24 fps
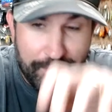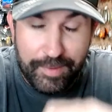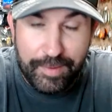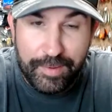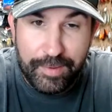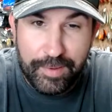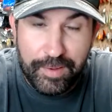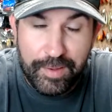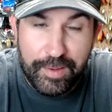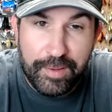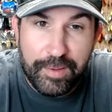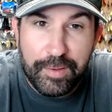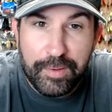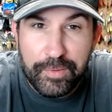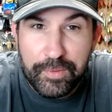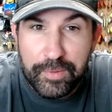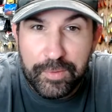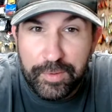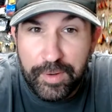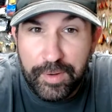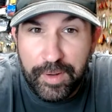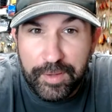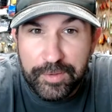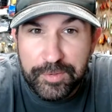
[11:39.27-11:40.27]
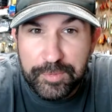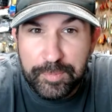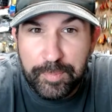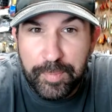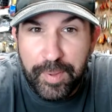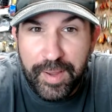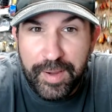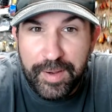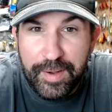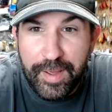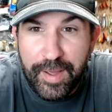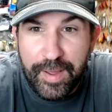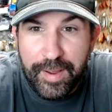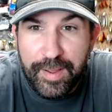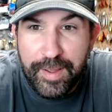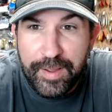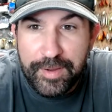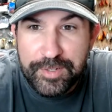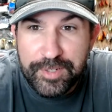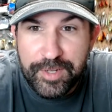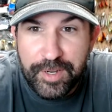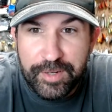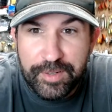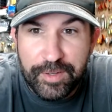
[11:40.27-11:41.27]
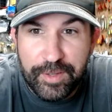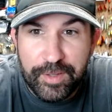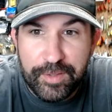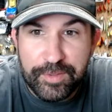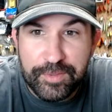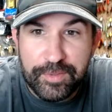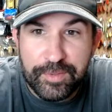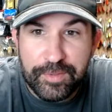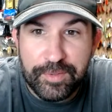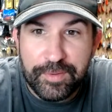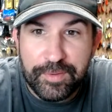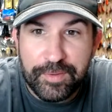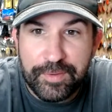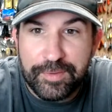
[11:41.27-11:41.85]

The next bait AJ does,